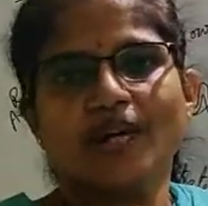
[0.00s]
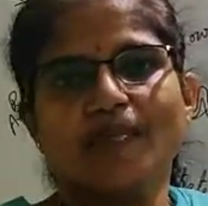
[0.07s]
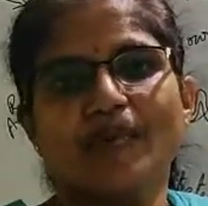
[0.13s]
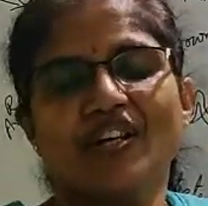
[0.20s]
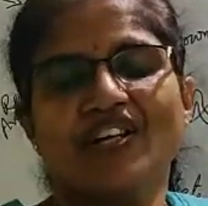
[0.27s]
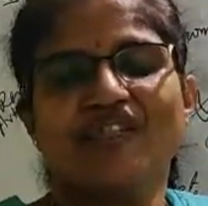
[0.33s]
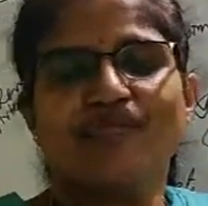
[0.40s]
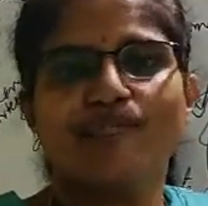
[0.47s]

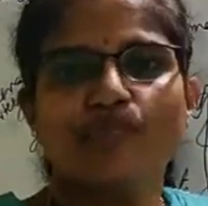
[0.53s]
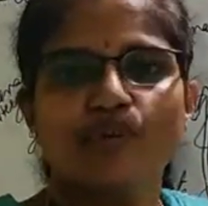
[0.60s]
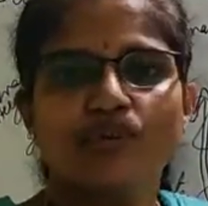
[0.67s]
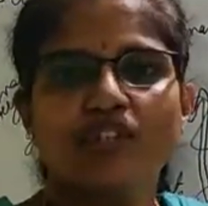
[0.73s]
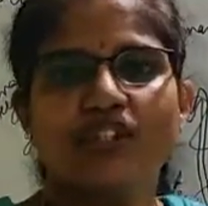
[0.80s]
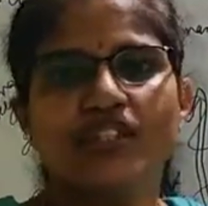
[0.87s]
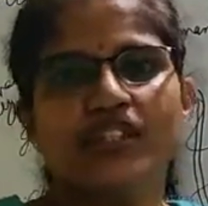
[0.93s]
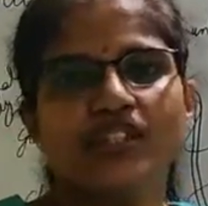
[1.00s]
But if
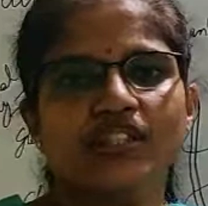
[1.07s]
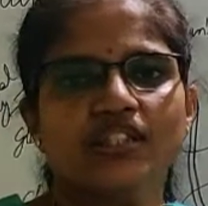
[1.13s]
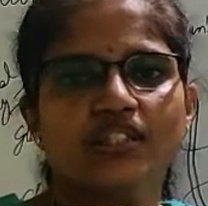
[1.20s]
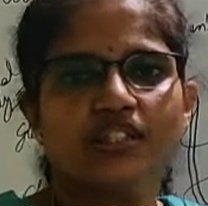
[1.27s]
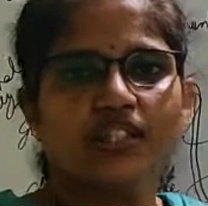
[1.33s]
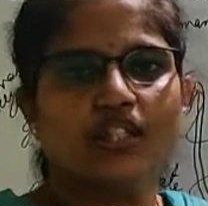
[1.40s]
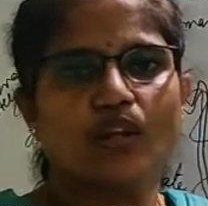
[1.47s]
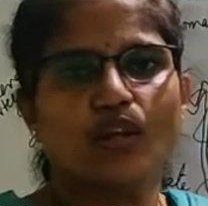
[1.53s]
both the
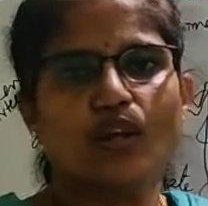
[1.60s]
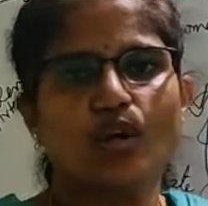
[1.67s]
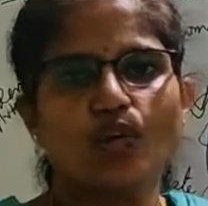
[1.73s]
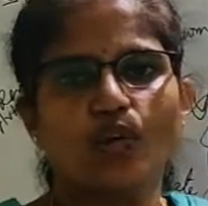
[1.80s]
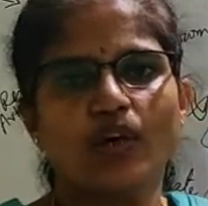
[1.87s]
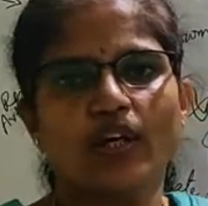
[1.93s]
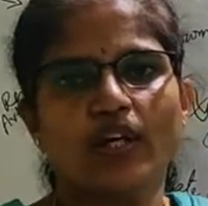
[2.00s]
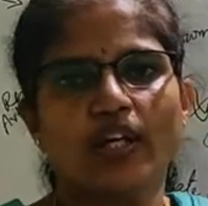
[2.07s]
kidneys are
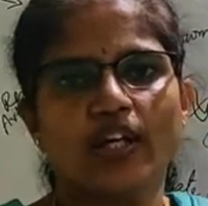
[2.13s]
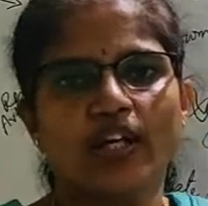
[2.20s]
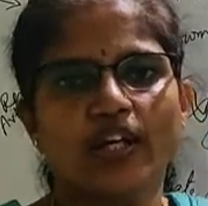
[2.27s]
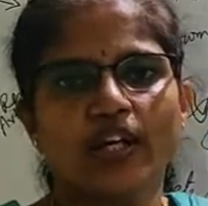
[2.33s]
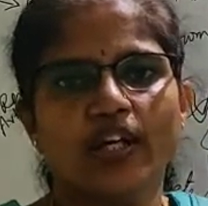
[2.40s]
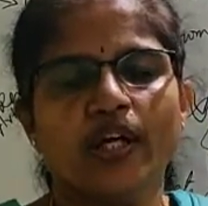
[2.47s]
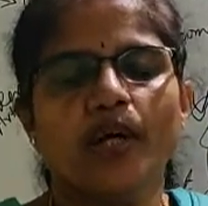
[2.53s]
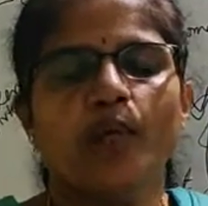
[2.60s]
not working,
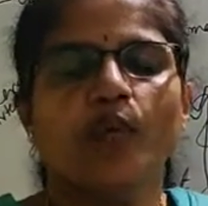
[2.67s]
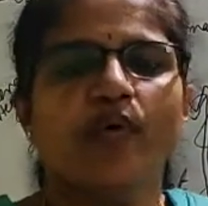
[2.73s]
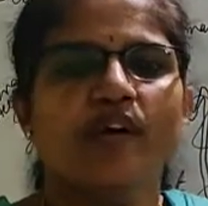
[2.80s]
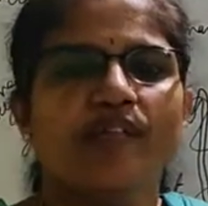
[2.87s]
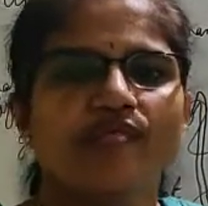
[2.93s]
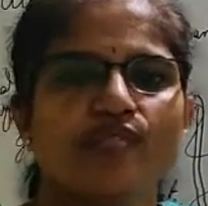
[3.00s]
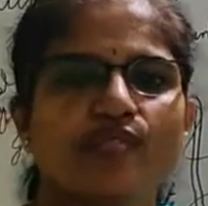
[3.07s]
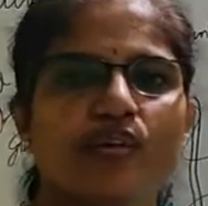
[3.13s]
we
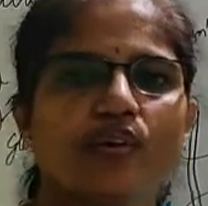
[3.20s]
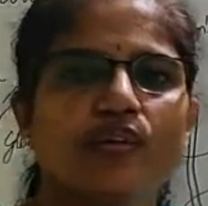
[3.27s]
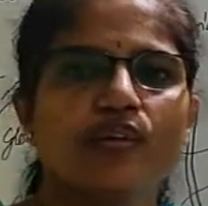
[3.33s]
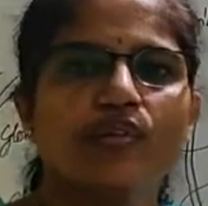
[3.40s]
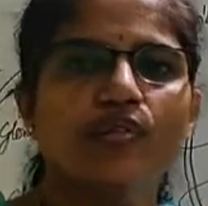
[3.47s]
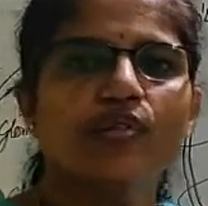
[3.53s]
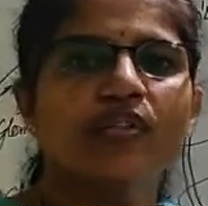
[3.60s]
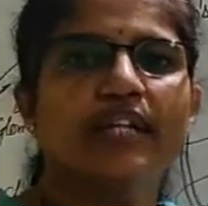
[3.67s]
have to
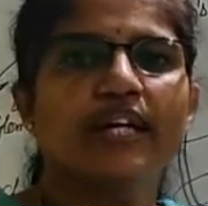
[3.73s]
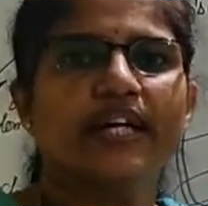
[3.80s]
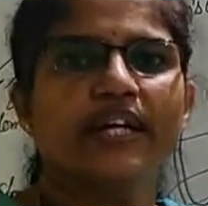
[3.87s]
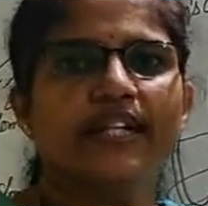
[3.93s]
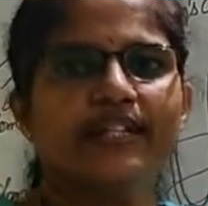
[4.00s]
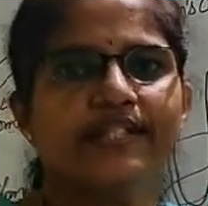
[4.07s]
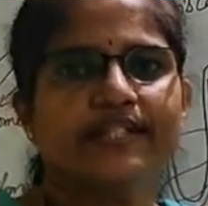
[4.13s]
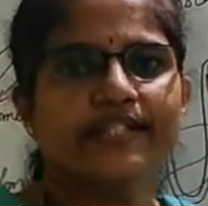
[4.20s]
undergo
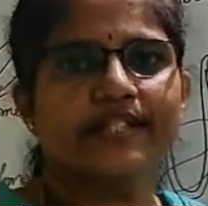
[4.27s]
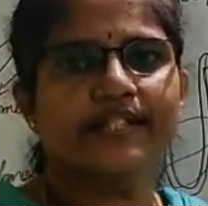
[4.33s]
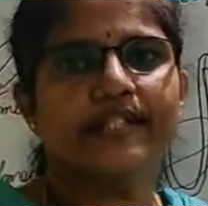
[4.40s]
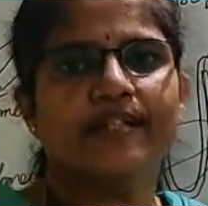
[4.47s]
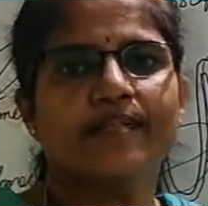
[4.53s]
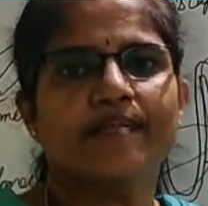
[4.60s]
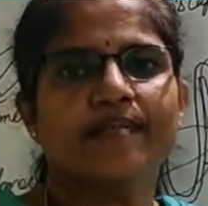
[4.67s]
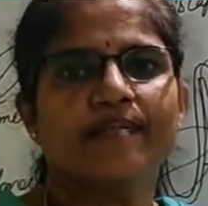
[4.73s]
dialysis.